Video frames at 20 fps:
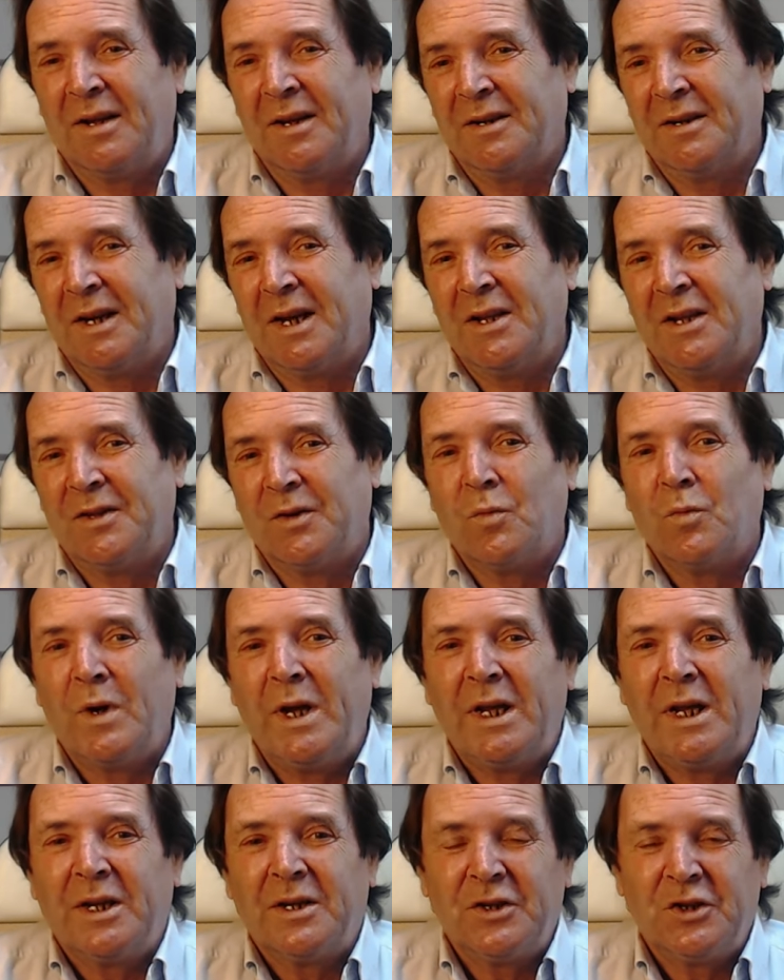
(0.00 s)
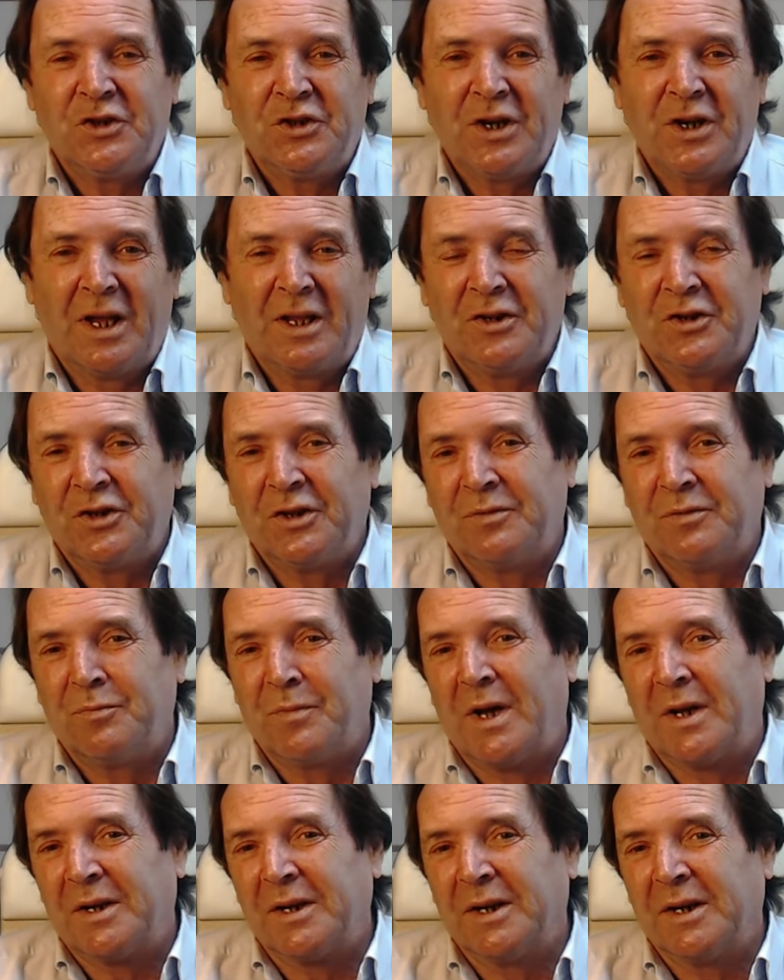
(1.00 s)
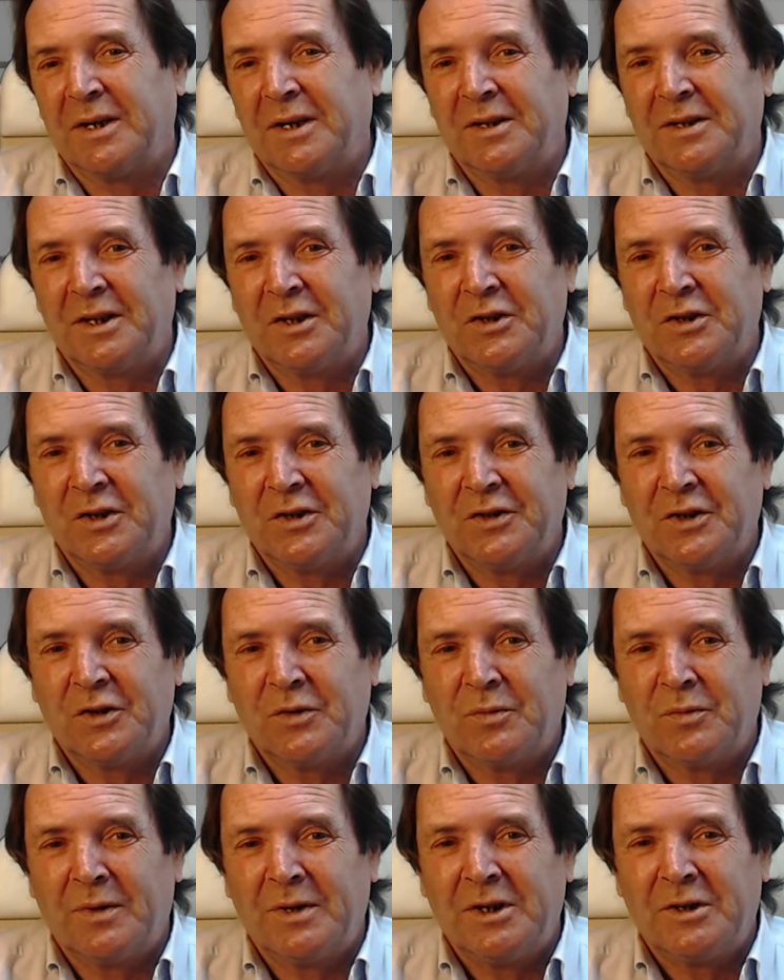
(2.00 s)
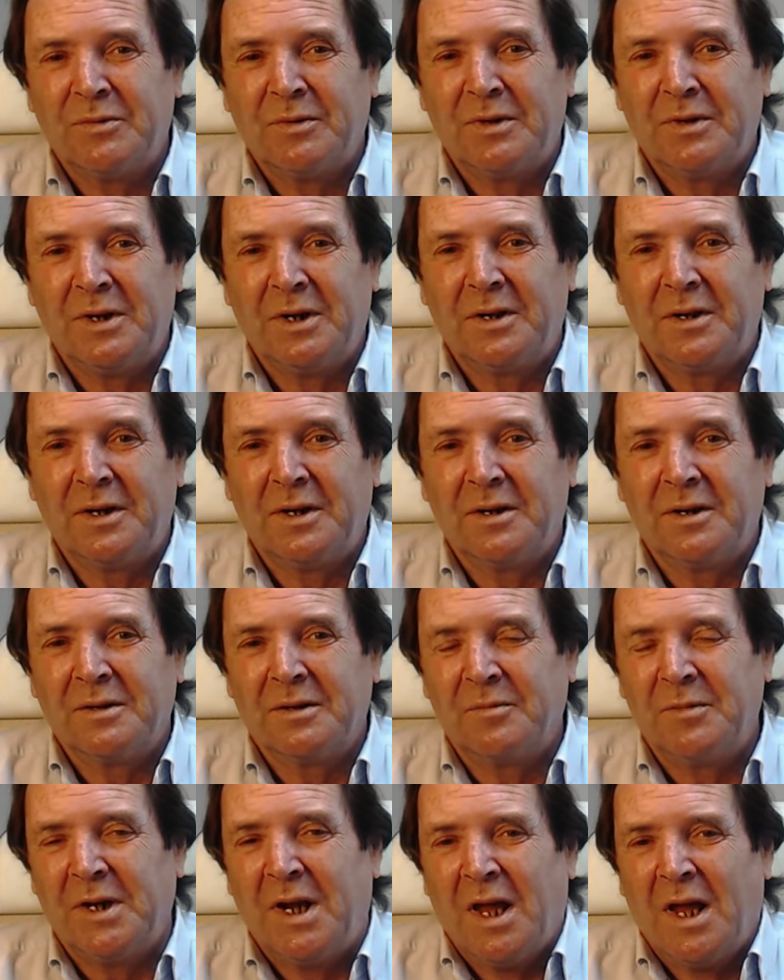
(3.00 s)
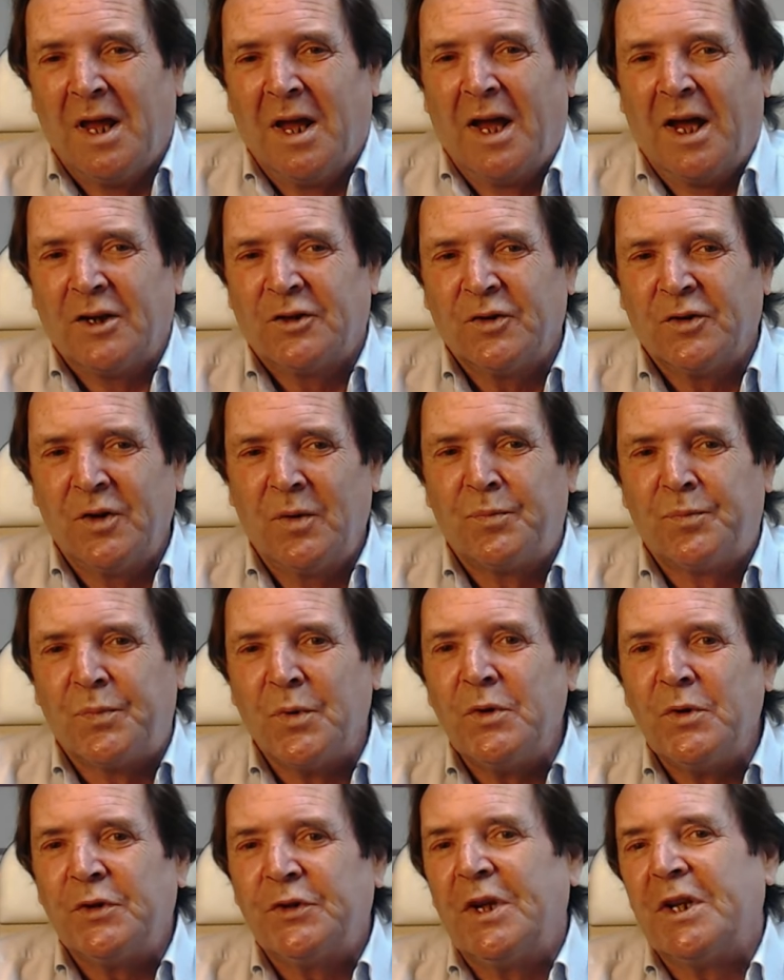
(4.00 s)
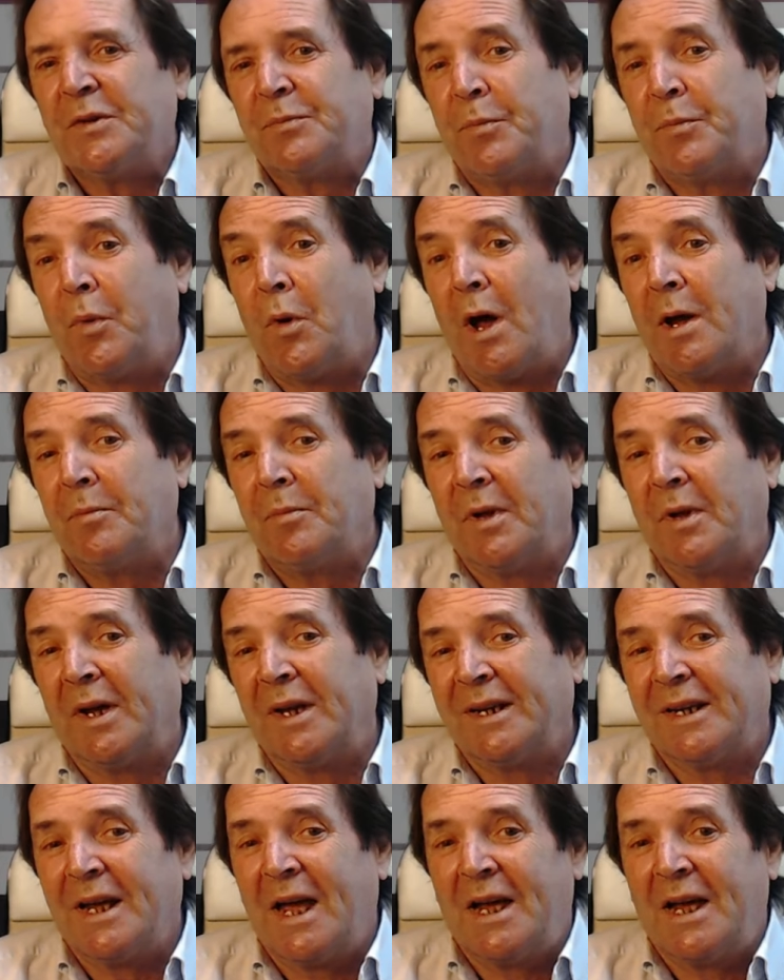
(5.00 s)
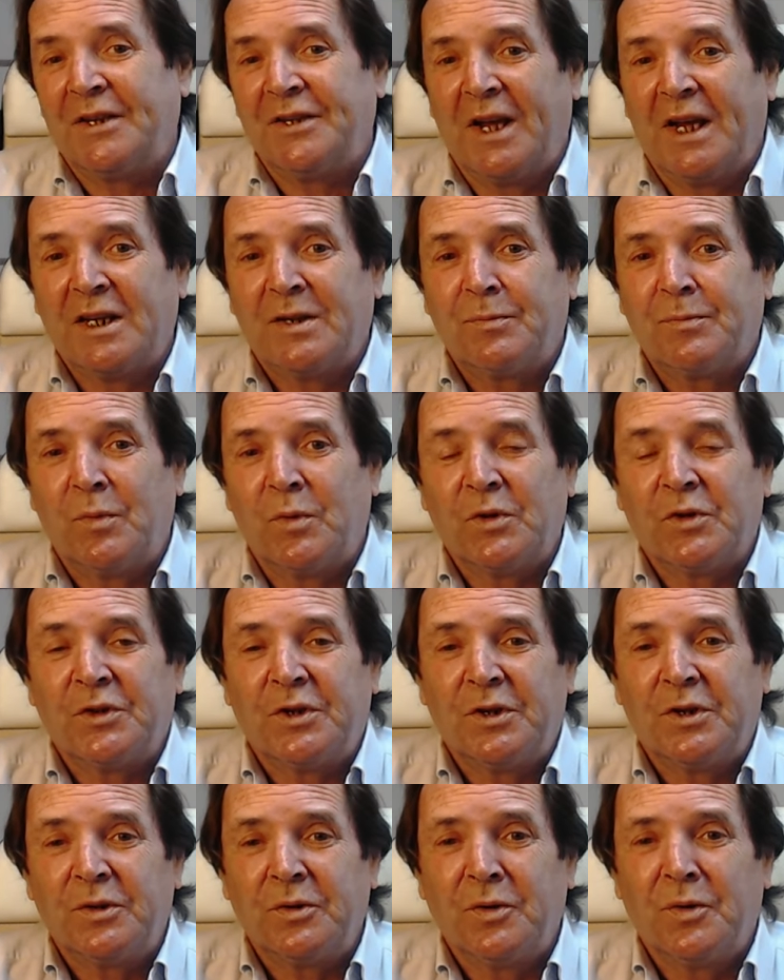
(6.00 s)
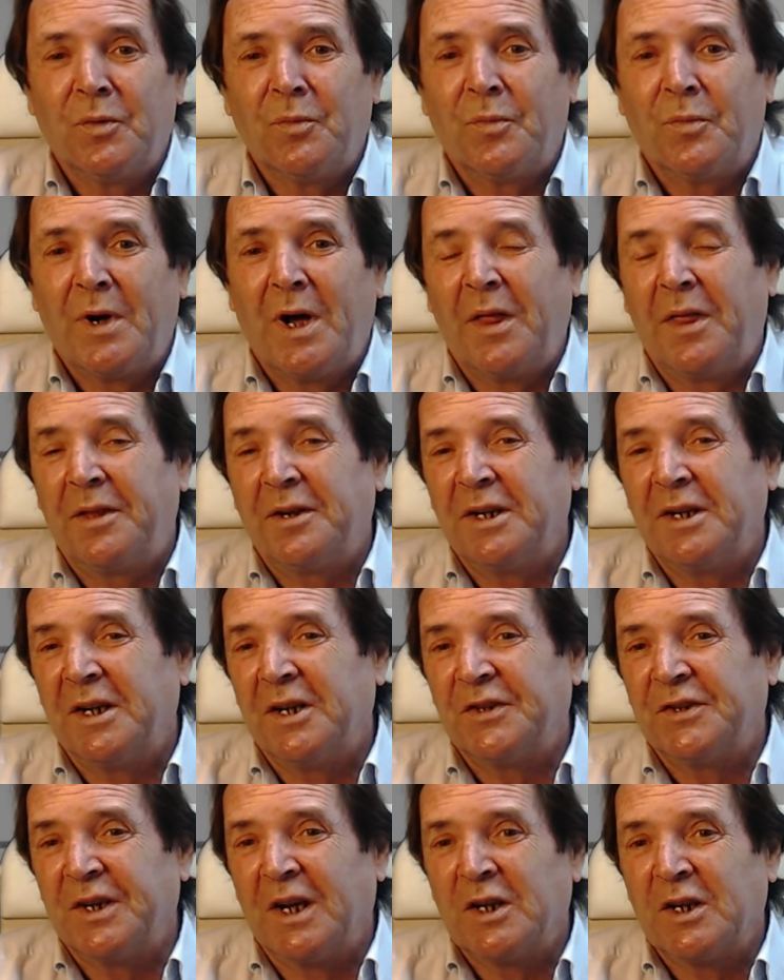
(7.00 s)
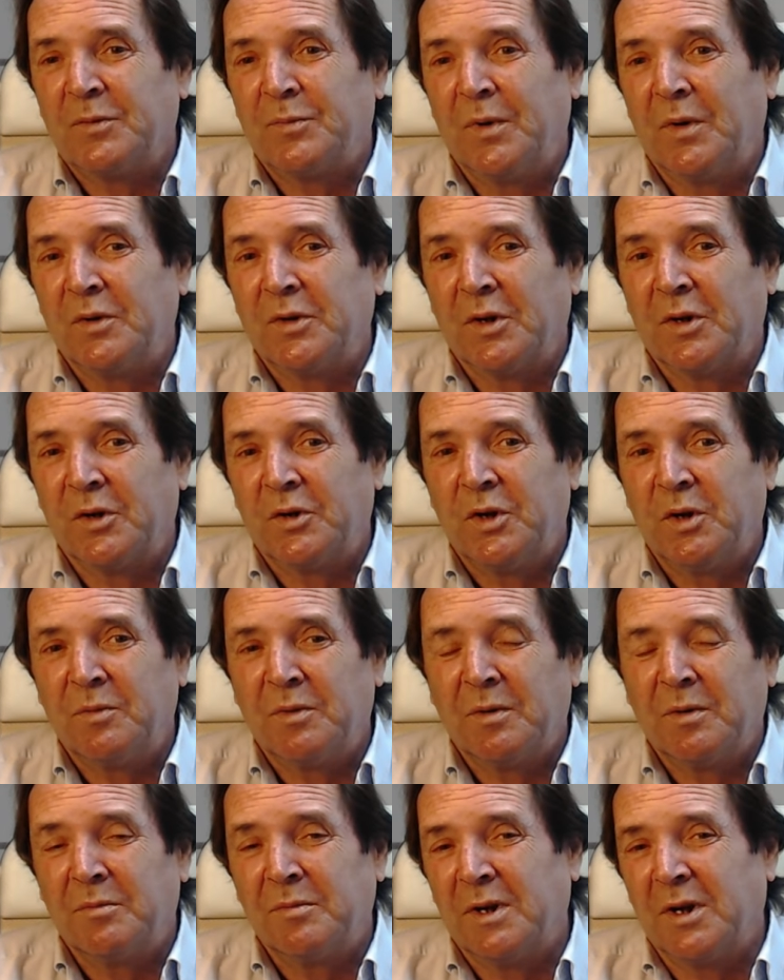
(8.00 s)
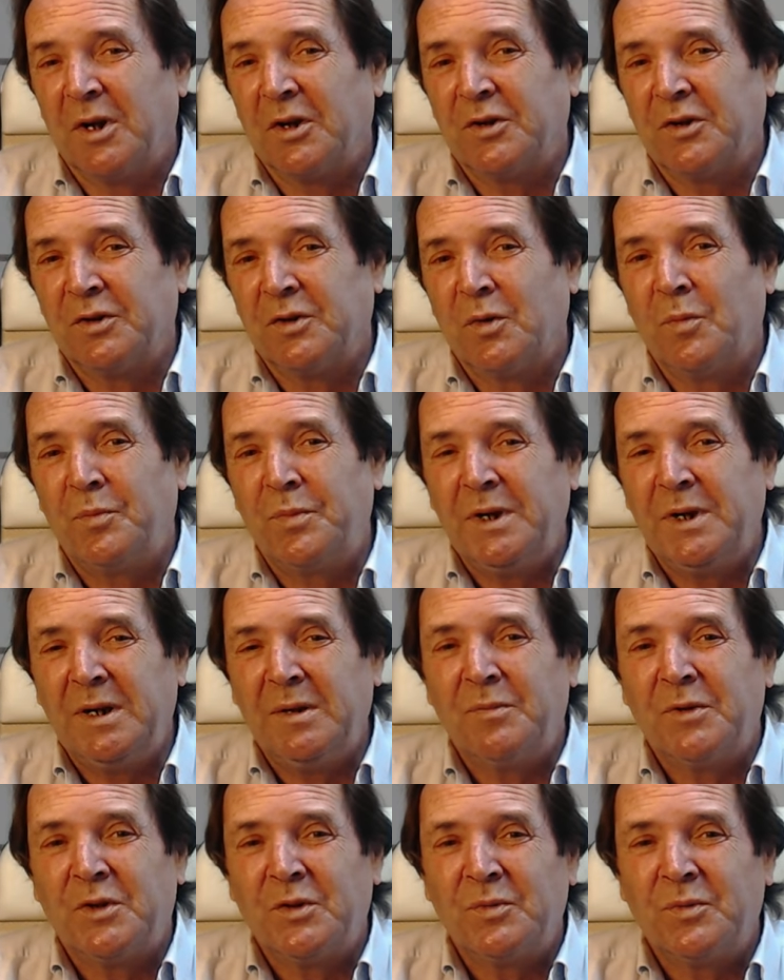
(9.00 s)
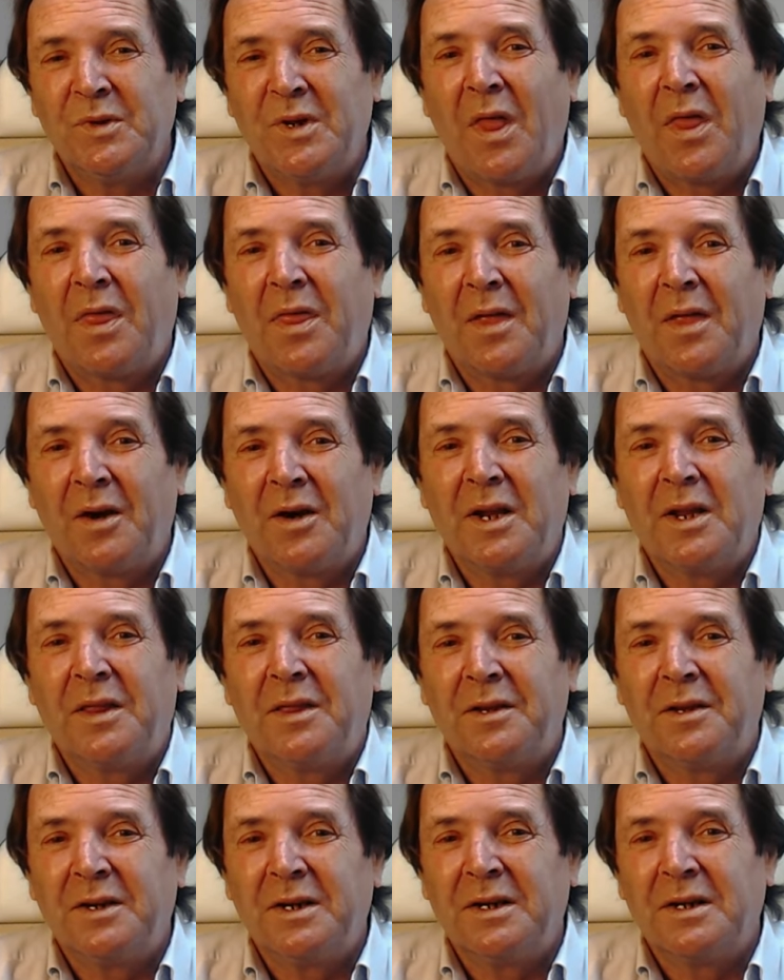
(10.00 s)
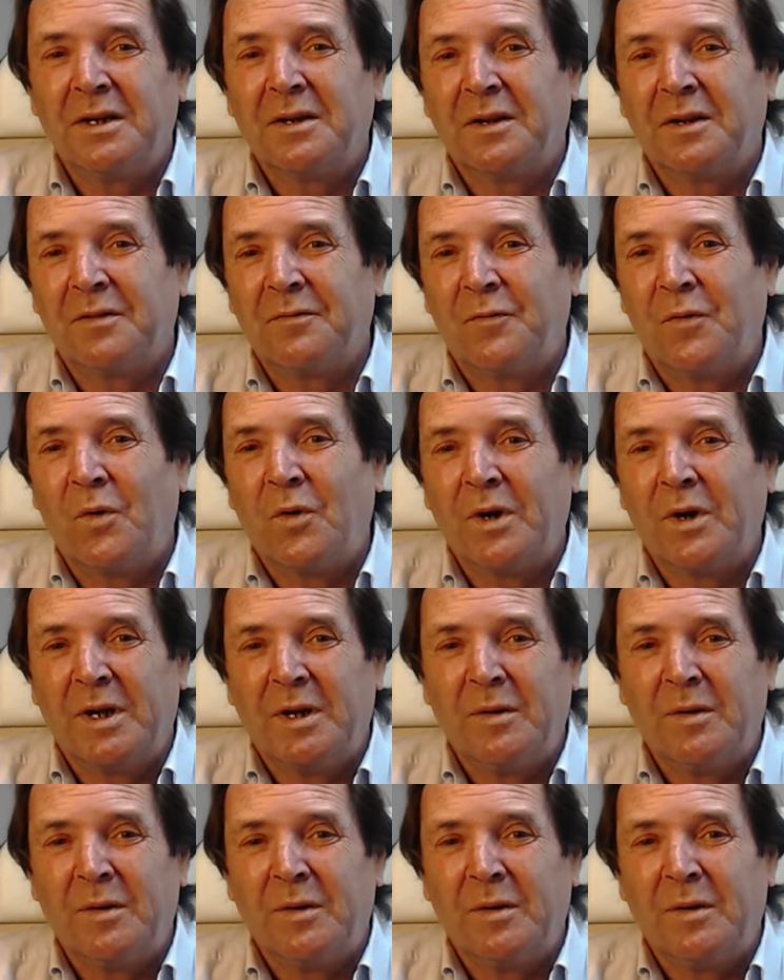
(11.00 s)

in the wake of the challenging market conditions of 2023. I mean, it's going to boost its pipeline gas exports to Europe by 3 to 6 billion cubic metres, and they'll be between 33 and 40